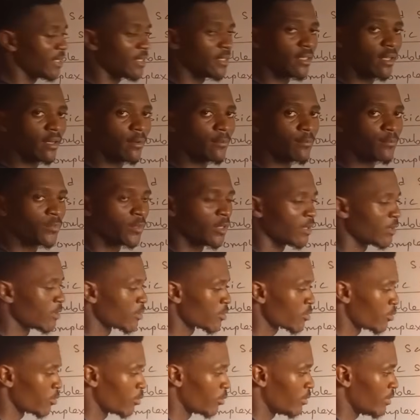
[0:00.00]
see it now?
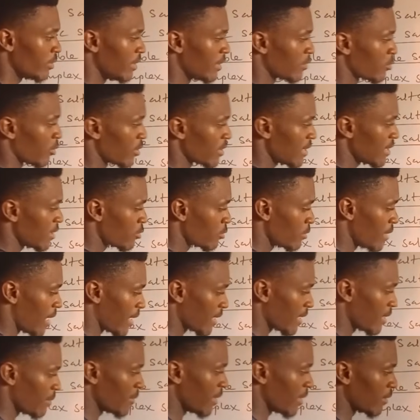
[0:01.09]
So it was these two
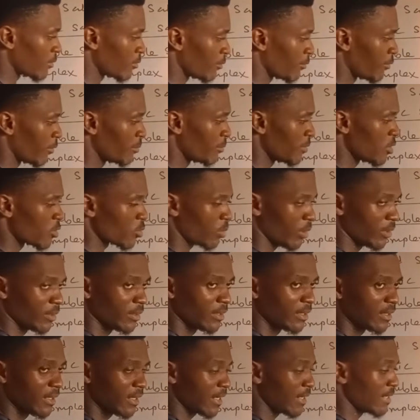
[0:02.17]
that came down to form this
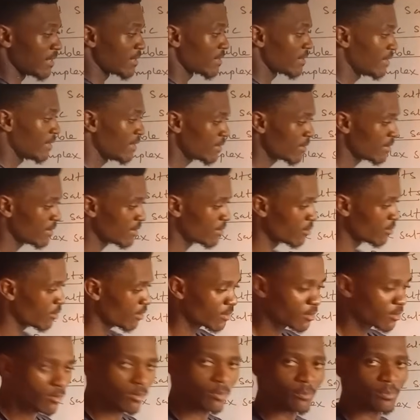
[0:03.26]
one. Hence, this is
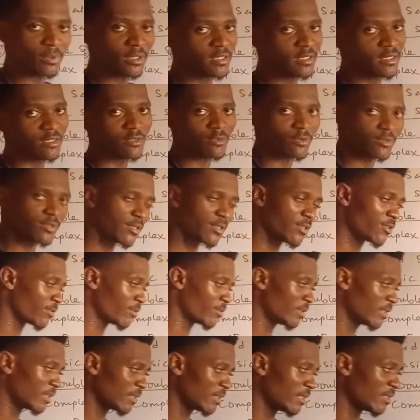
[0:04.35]
not complete
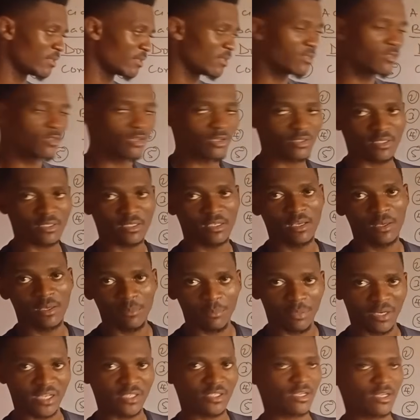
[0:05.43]
dissociation. This is just
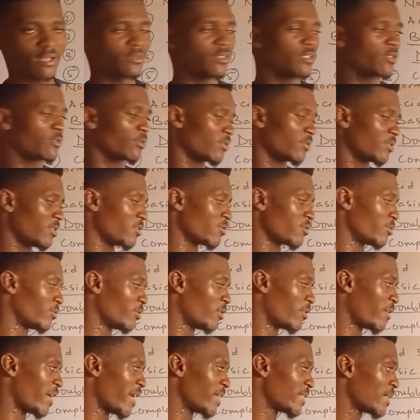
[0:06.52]
partial
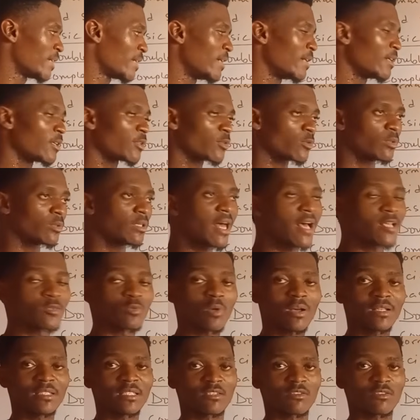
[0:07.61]
dissociation. All right. So that's
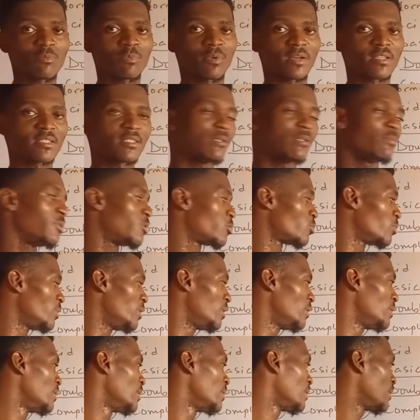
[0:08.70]
one discrepancy
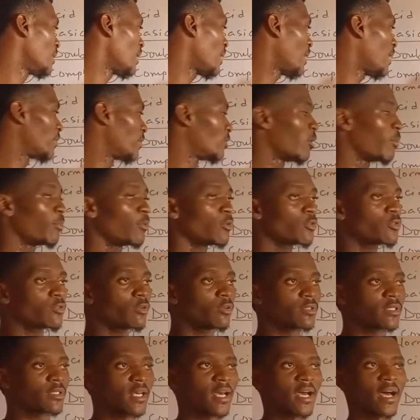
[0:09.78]
between double
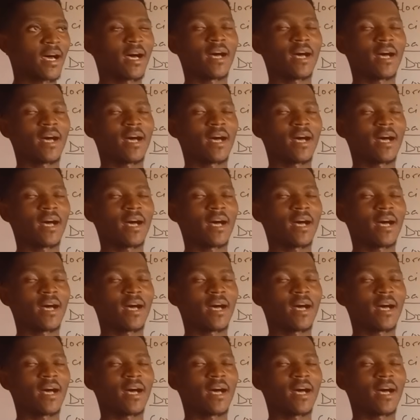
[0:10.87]
salt